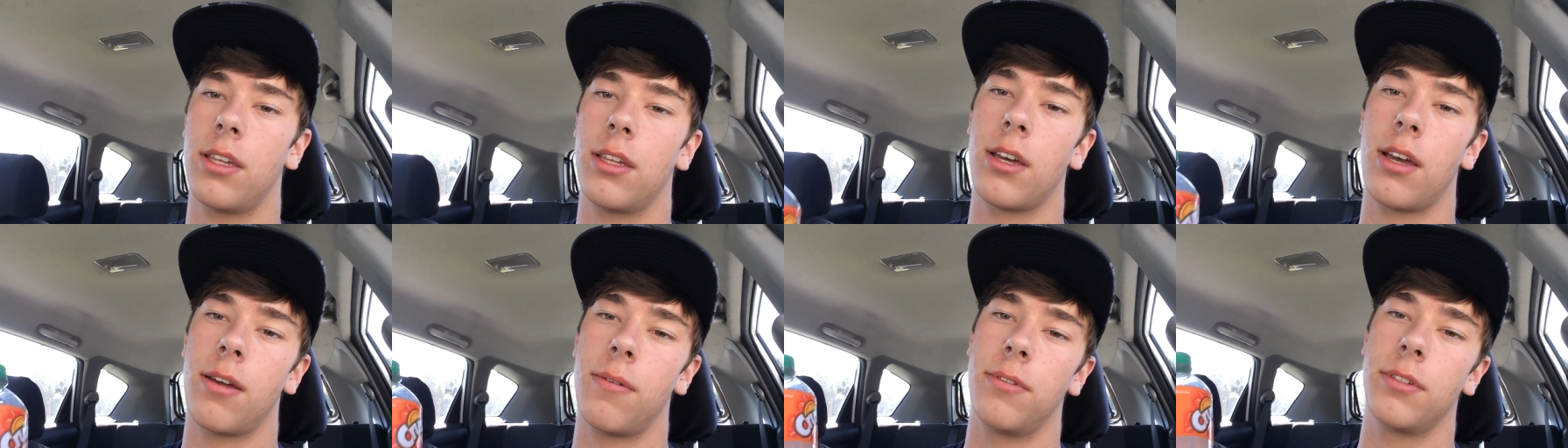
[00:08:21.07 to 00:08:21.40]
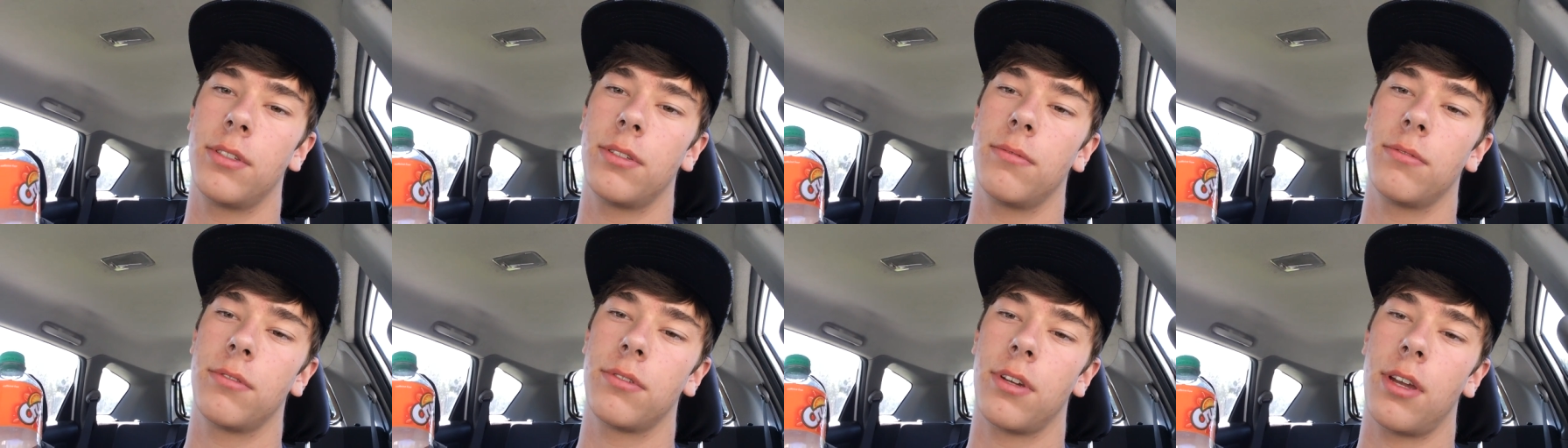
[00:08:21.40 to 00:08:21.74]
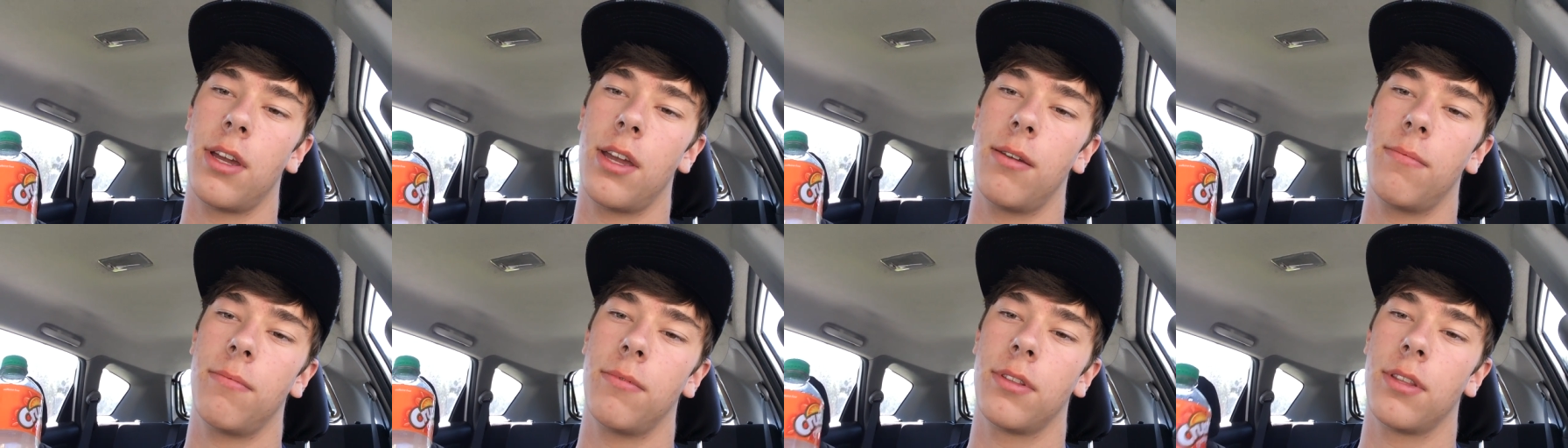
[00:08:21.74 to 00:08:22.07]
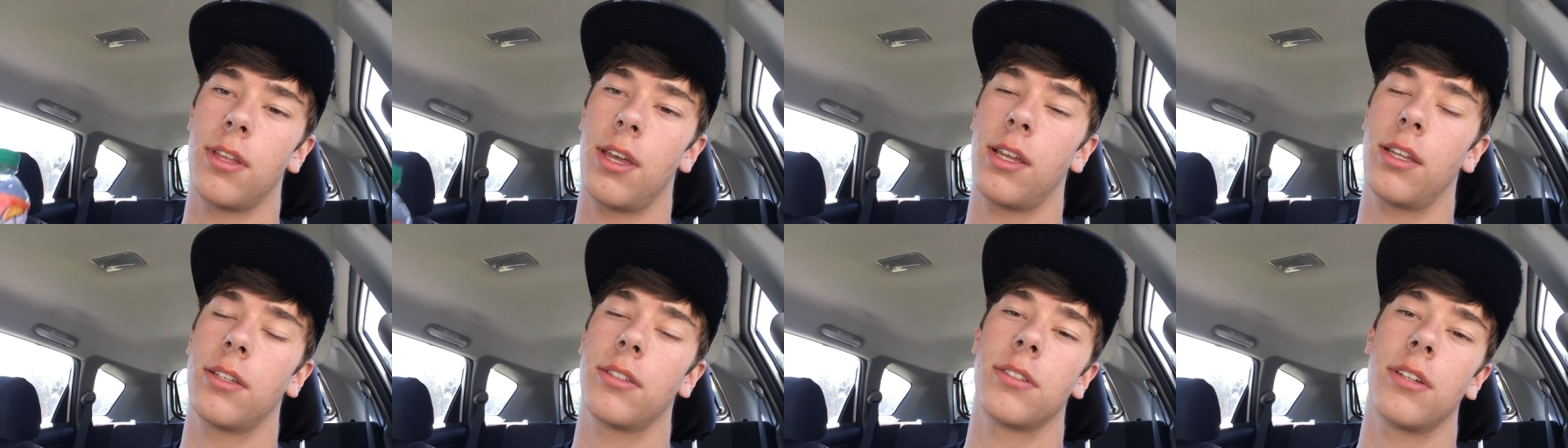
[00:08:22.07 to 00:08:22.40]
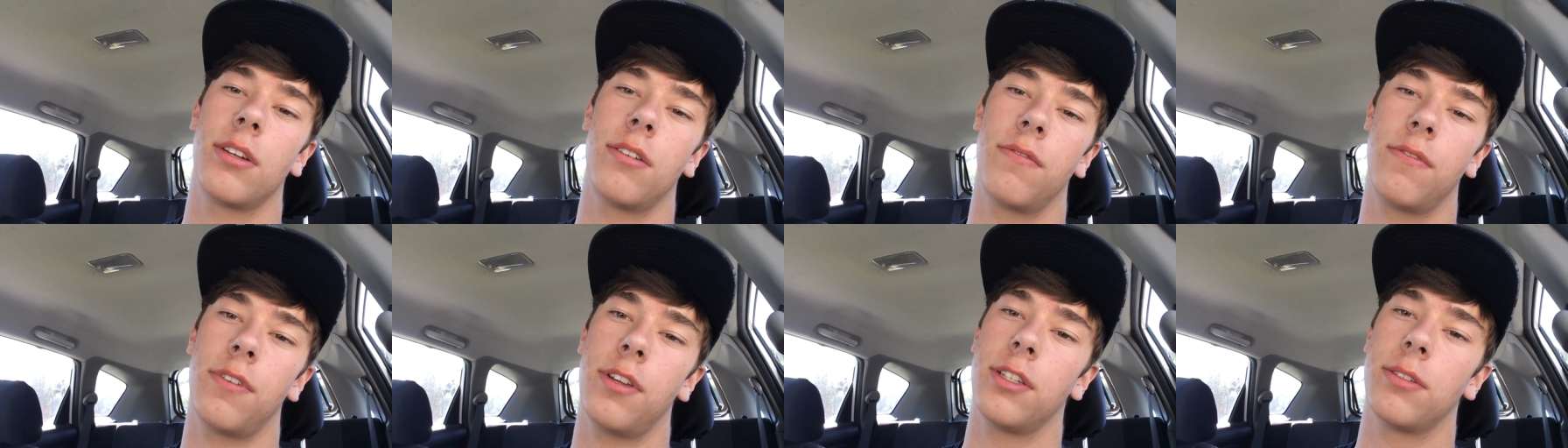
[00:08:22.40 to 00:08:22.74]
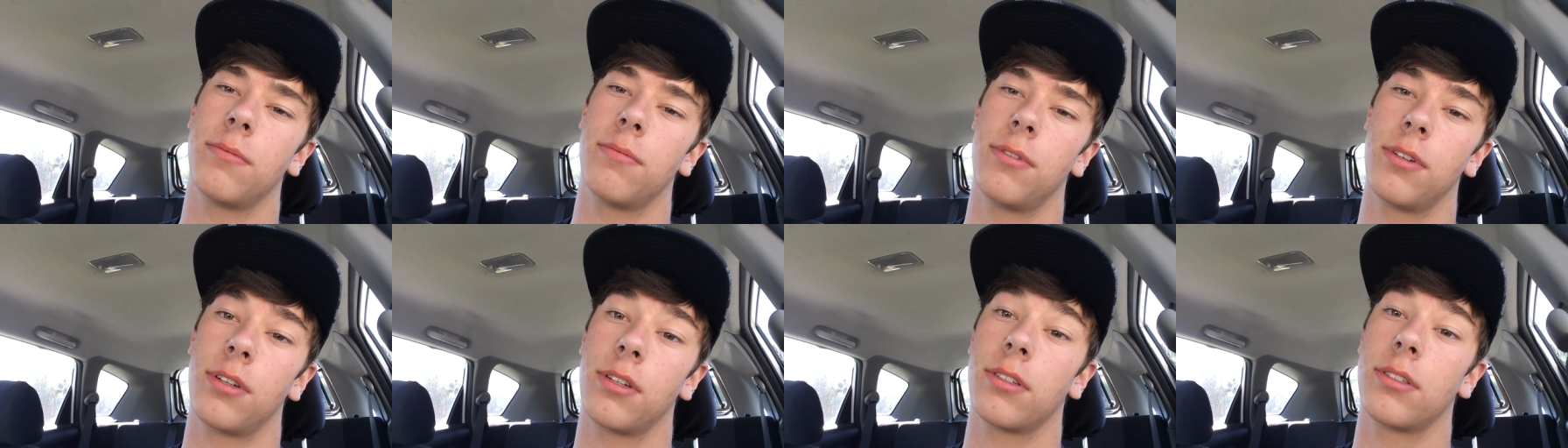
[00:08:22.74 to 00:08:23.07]
comment, subscribe, and like us on
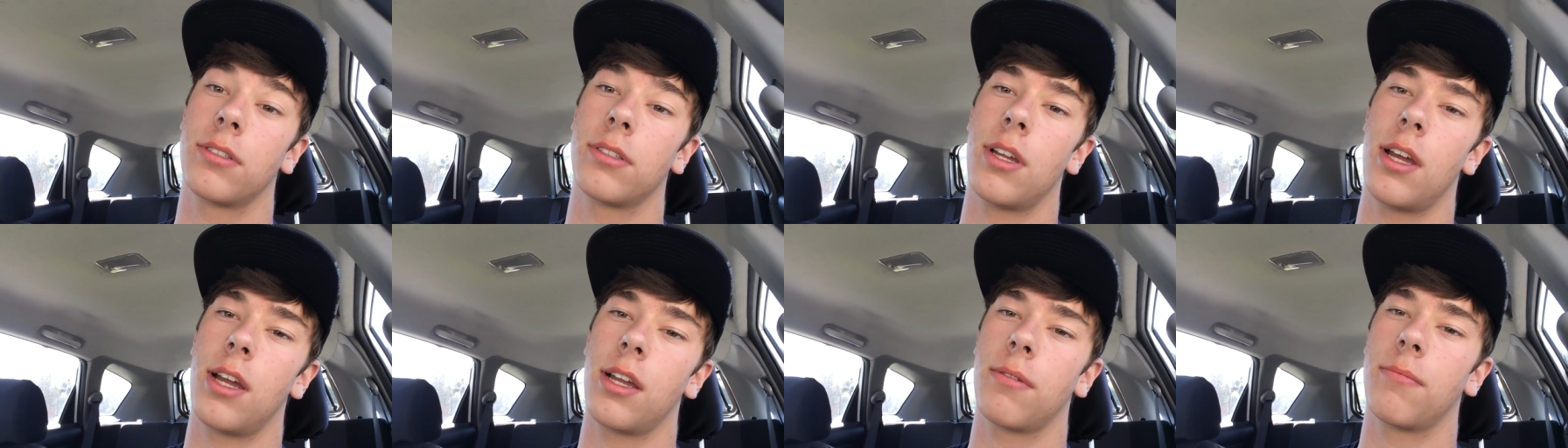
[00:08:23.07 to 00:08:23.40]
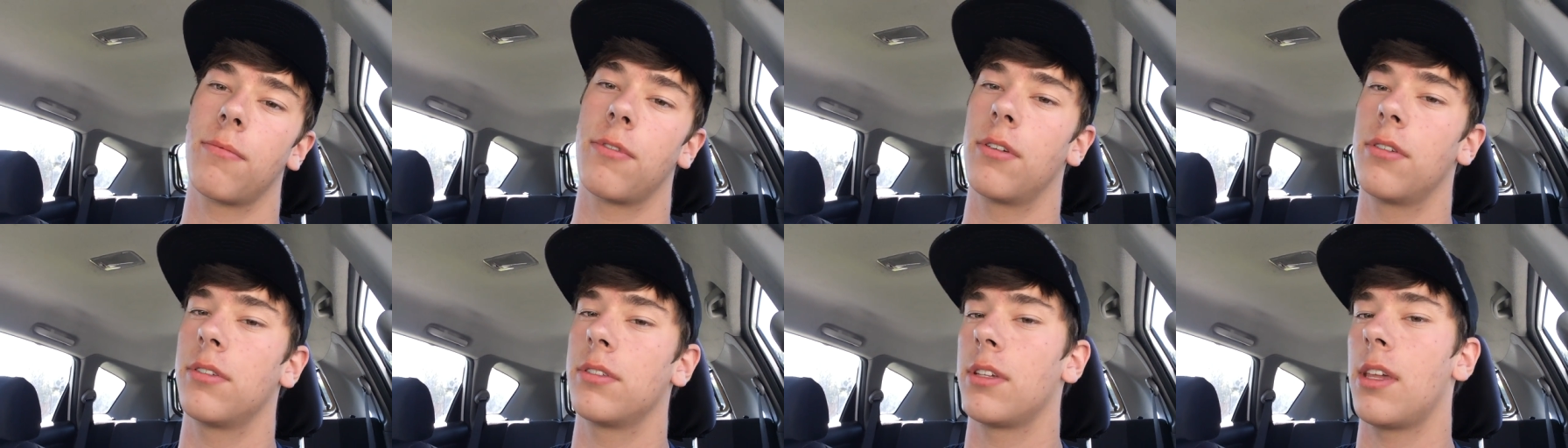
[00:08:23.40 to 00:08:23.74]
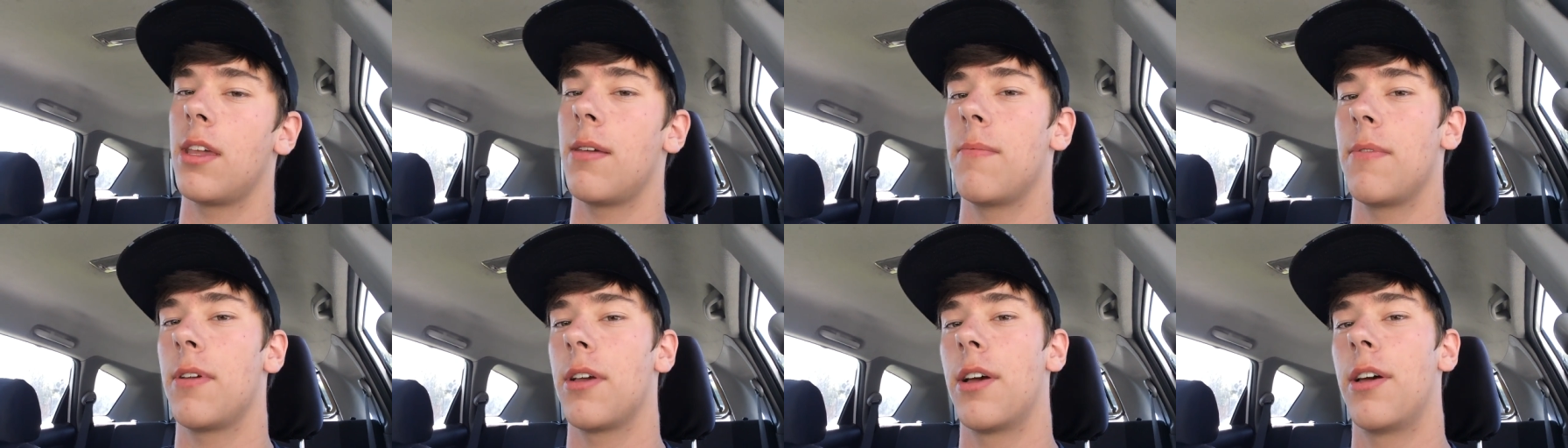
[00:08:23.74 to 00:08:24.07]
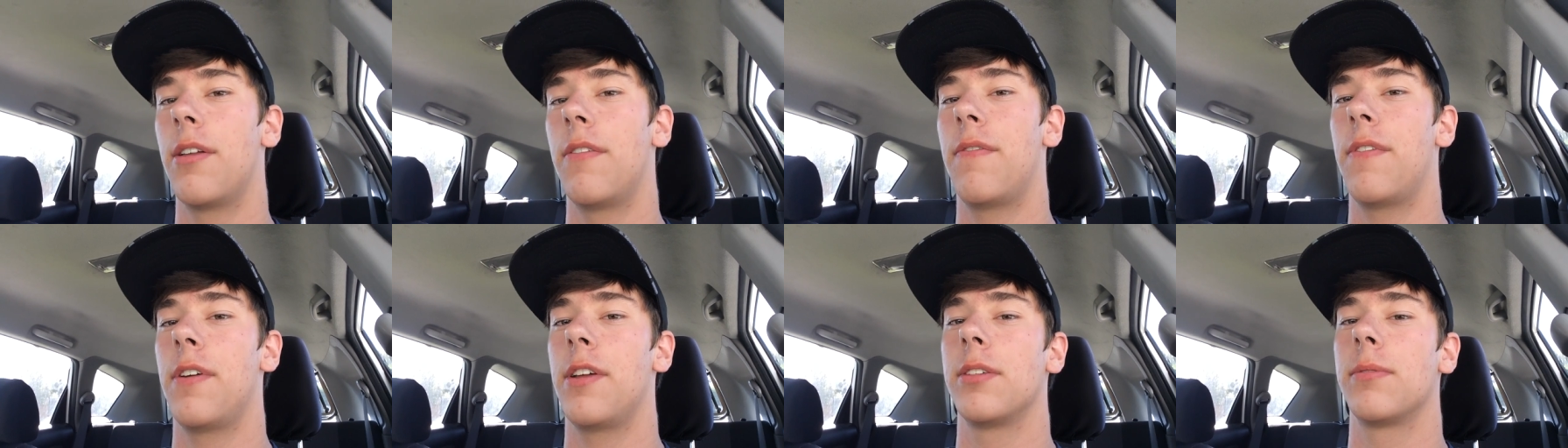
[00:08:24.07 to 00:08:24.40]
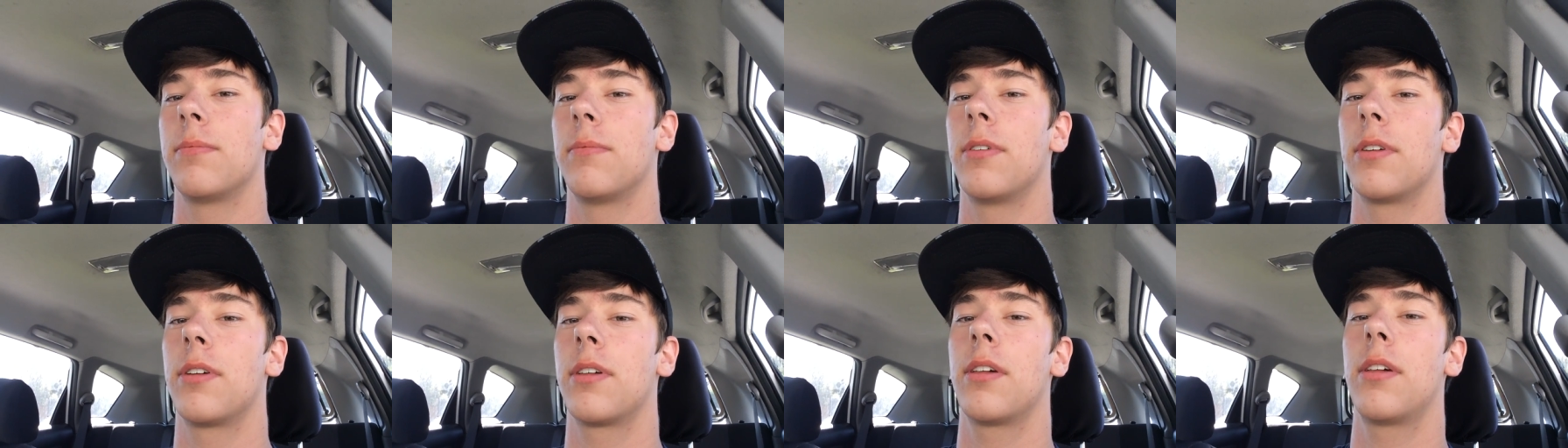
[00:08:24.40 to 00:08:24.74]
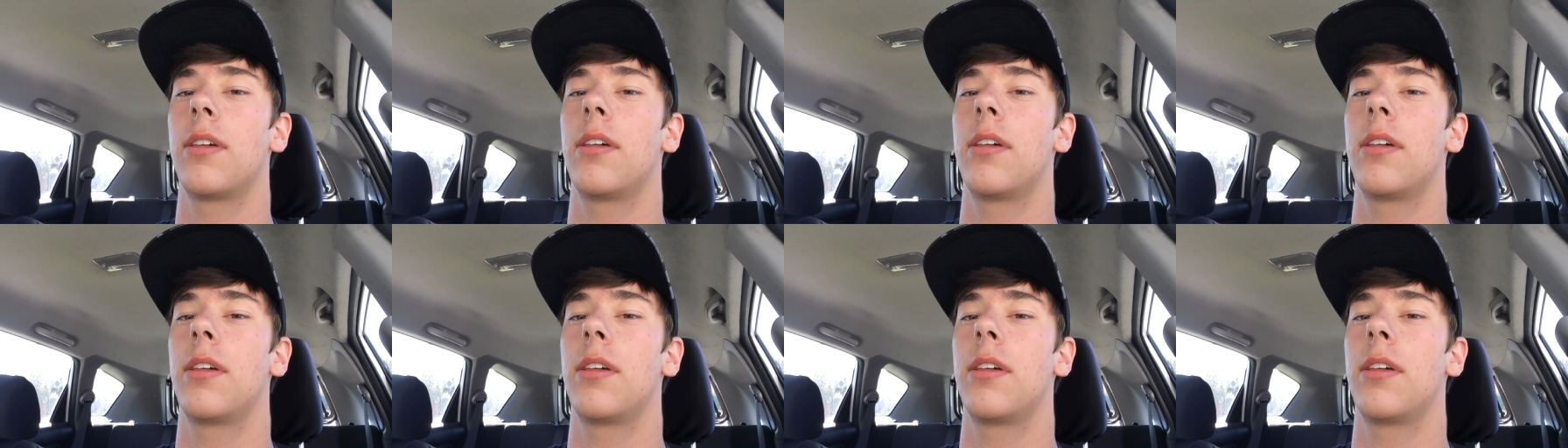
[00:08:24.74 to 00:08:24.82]
Facebook. Psychic Bros Gaming on Facebook.